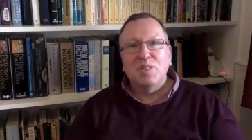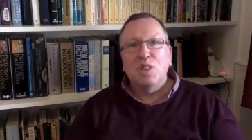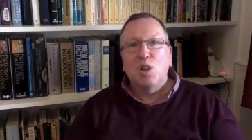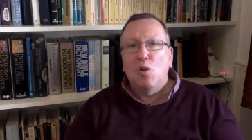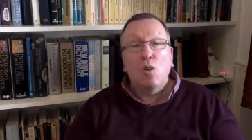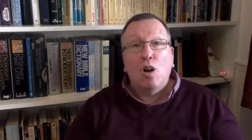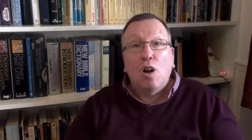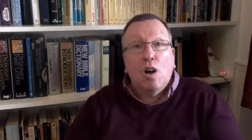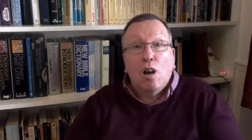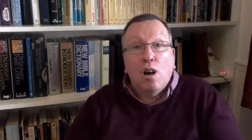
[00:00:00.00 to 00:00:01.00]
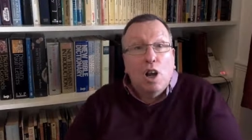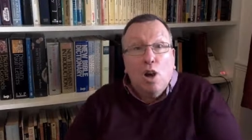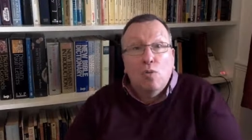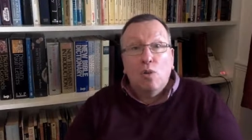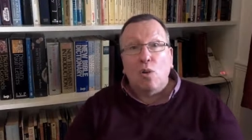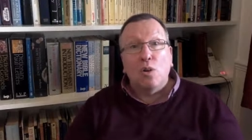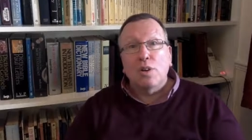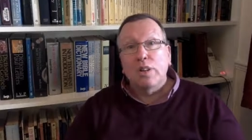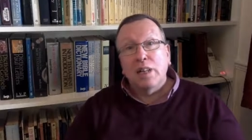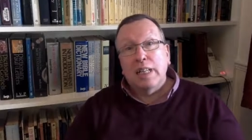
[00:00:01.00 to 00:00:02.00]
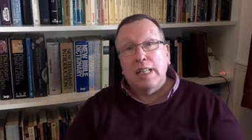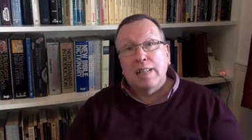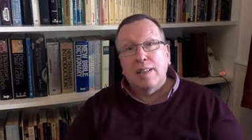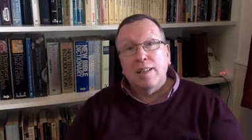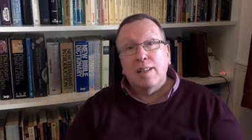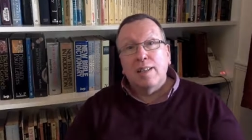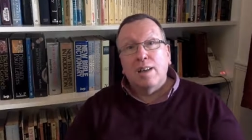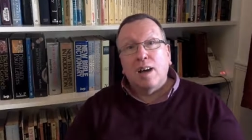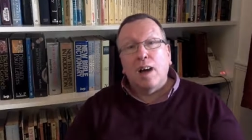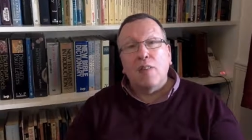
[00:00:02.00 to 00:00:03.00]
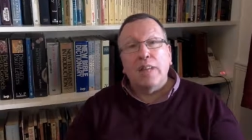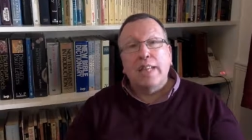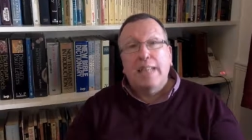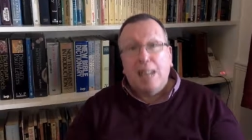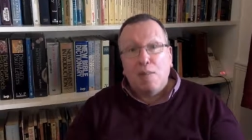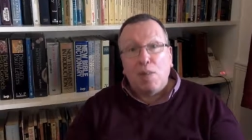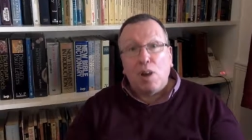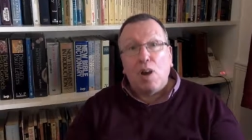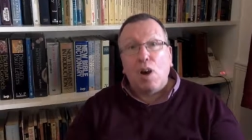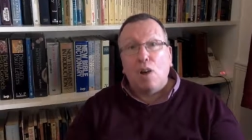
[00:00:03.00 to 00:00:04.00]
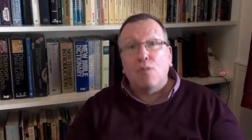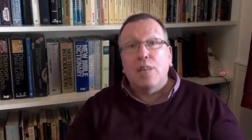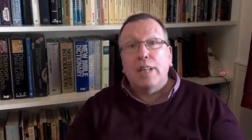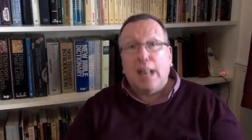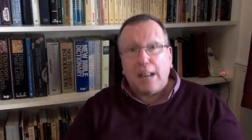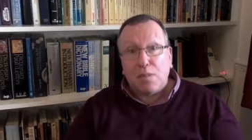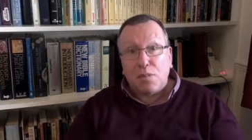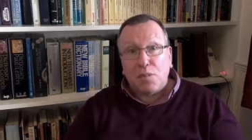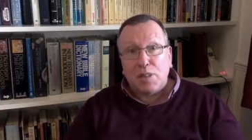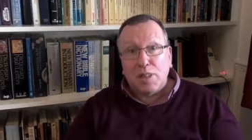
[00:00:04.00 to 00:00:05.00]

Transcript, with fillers: You alone, Lord, are the giver of life